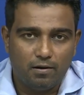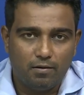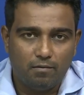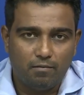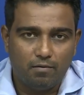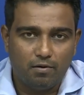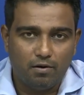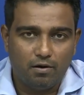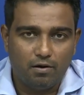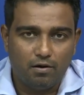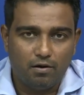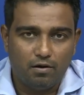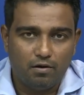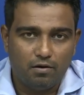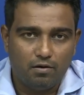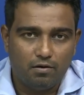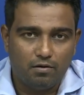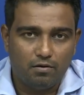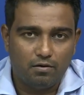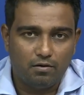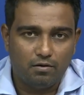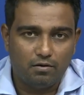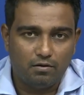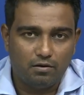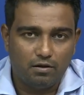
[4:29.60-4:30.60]
uh,
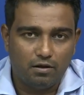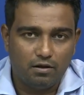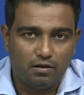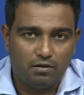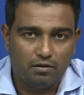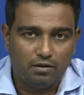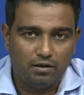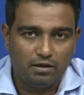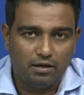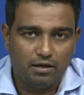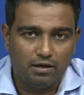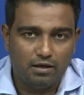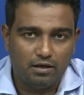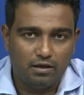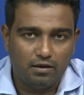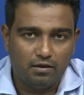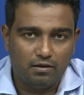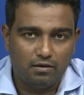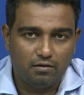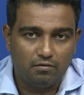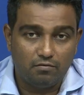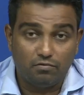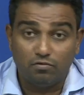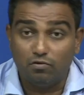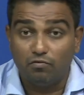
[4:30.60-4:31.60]
the, the,
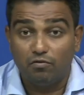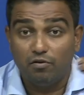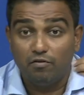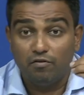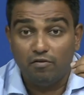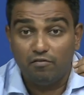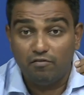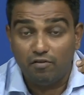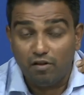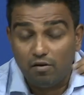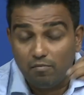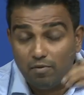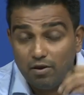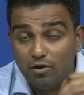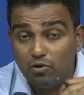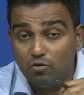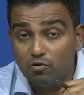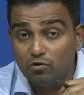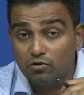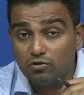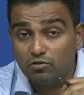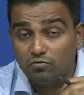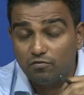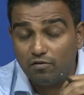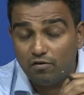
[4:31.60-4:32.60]
so we will be
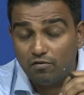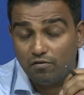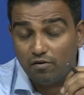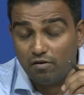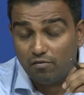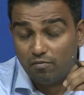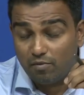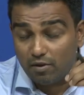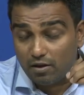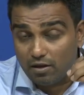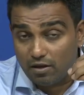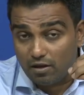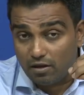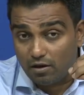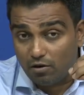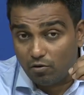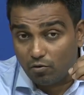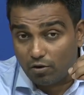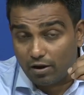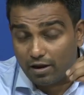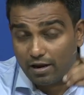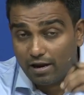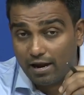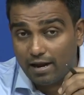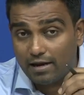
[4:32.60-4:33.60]
use, we will be
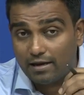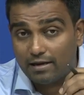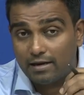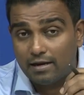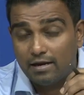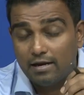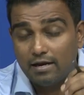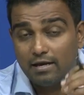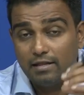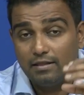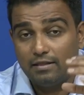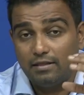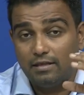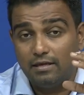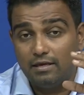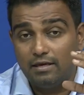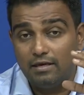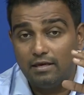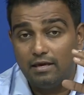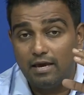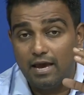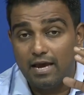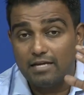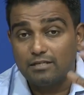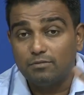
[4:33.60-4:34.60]
looking at
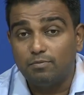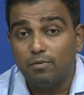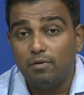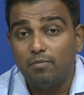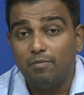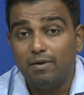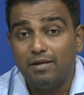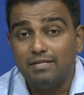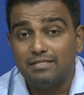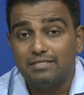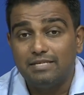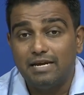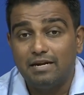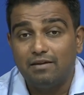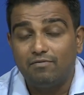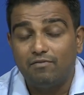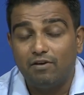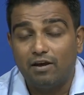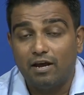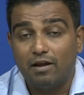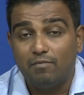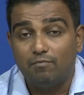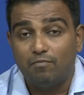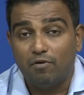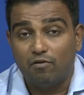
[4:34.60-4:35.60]
the experiments that
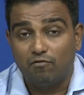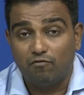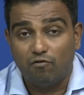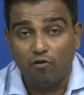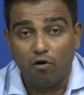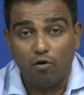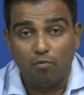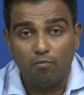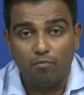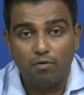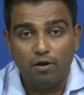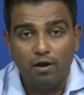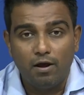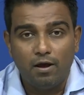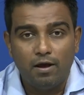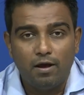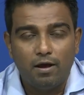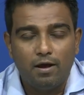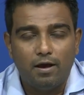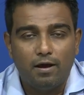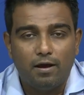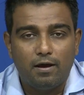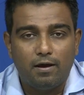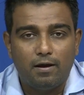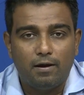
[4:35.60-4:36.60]
we can perform
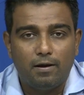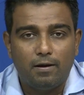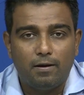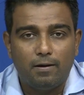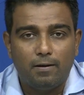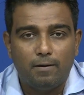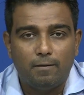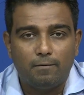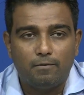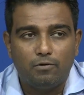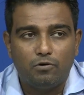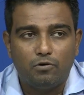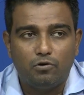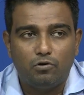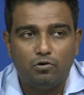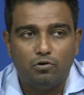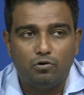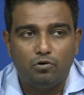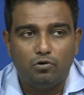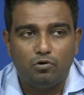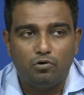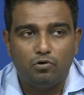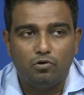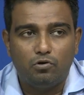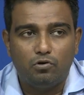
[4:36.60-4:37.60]
uh,
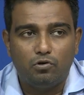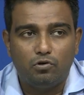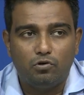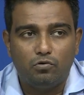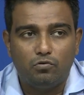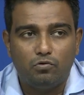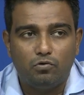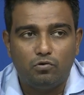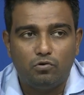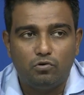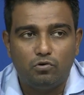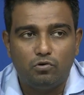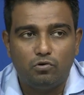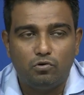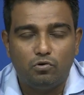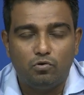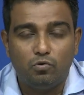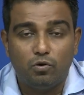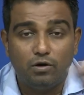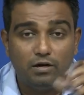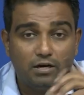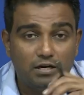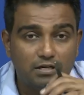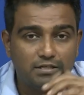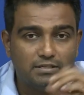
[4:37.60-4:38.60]

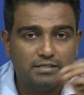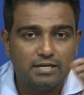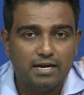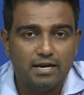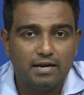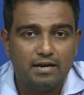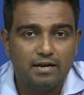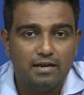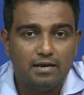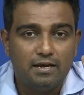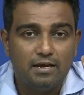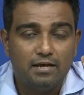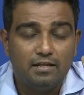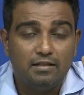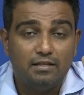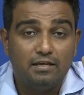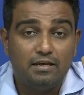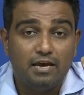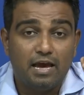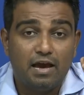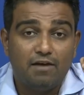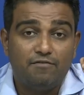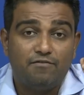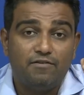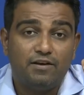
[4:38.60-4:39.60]
to understand
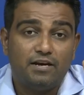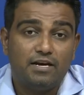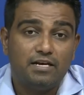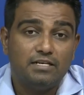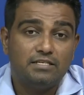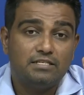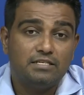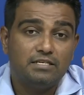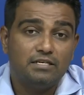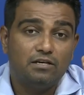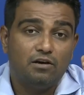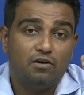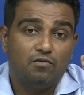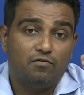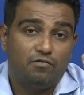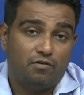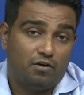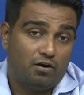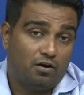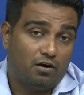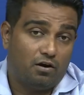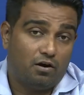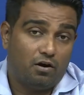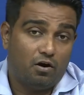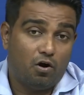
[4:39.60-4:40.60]
the efficacy of
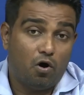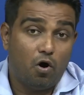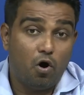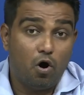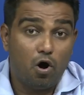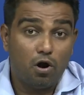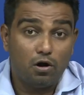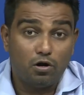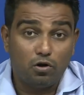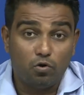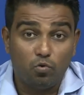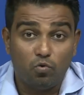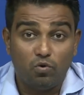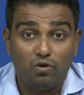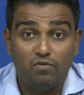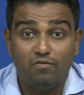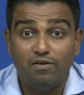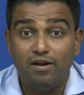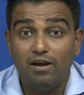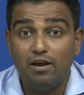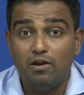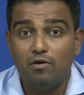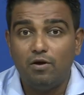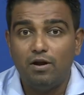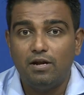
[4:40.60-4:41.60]
drug or to
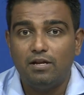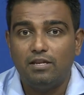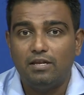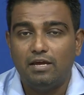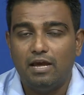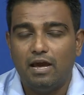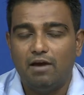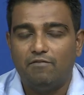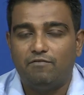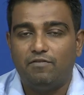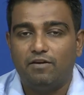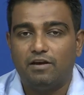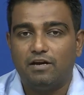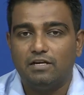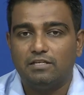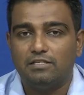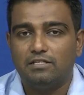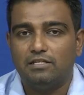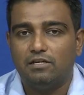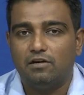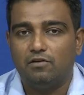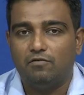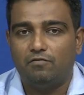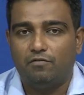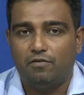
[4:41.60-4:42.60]
evaluate the
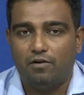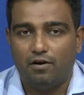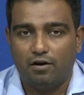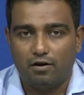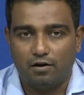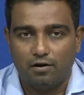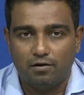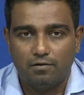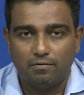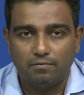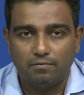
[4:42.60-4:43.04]
efficacy of drug,